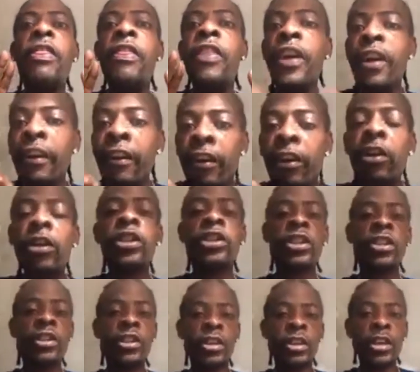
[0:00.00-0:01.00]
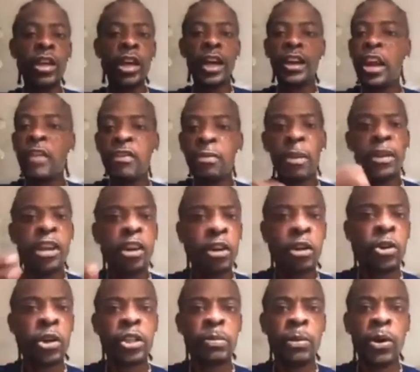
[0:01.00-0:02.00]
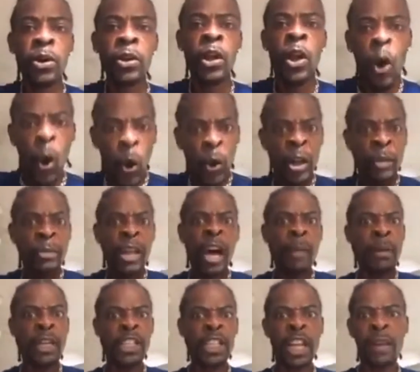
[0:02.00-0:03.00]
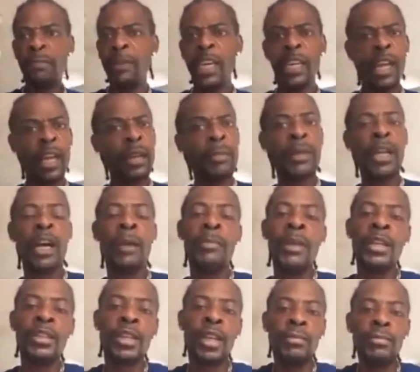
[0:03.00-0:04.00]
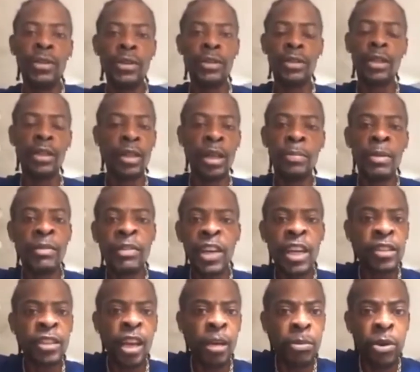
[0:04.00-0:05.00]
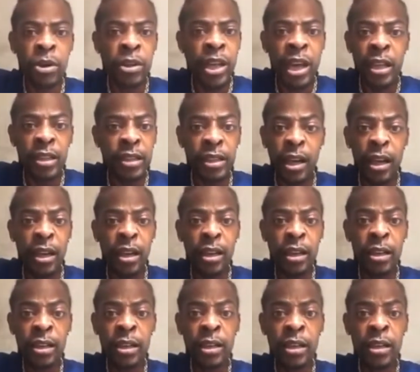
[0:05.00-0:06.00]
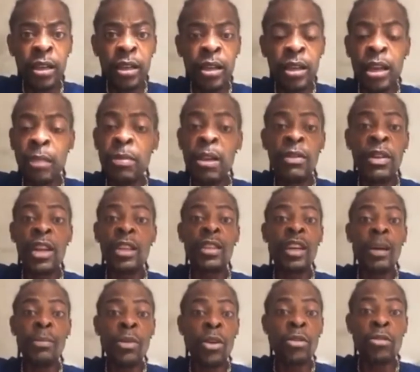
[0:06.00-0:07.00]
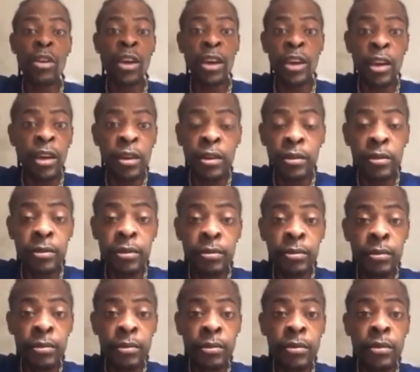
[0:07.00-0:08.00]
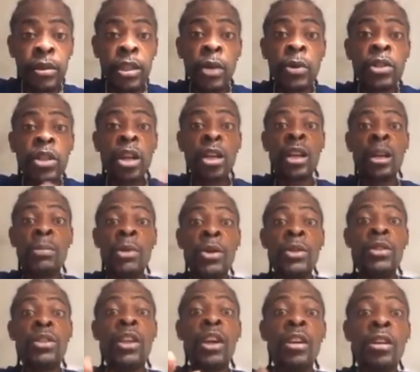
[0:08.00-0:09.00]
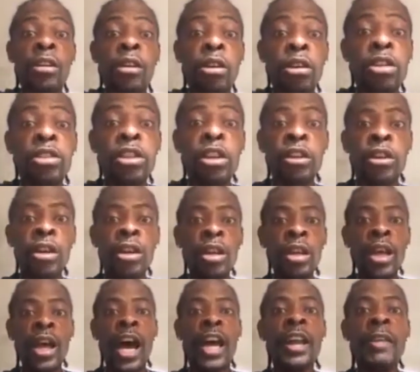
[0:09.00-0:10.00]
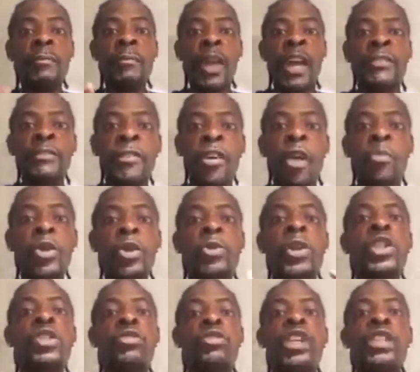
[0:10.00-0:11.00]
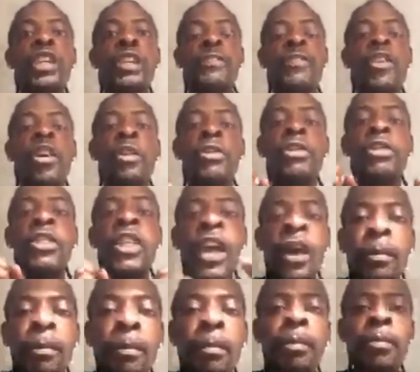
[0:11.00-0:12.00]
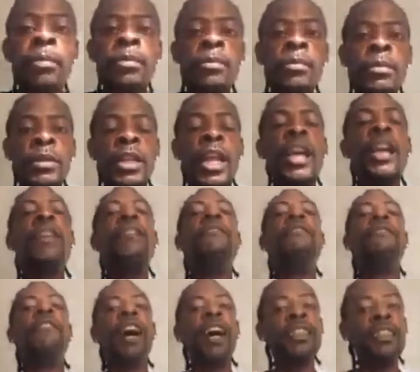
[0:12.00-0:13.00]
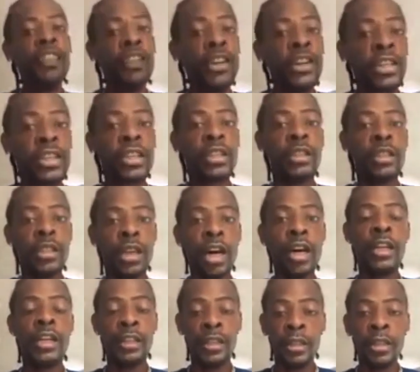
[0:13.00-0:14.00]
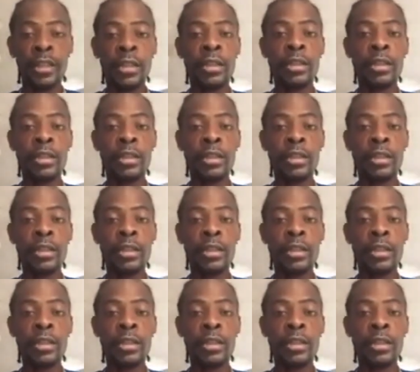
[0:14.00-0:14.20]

And everybody got cuss about, oh, them not mention Beenie and them not mention Bunty. Them never talk about dancehall. Them never talk about reggae. They were talking about their culture and a platform which was created for them. They invited us on it.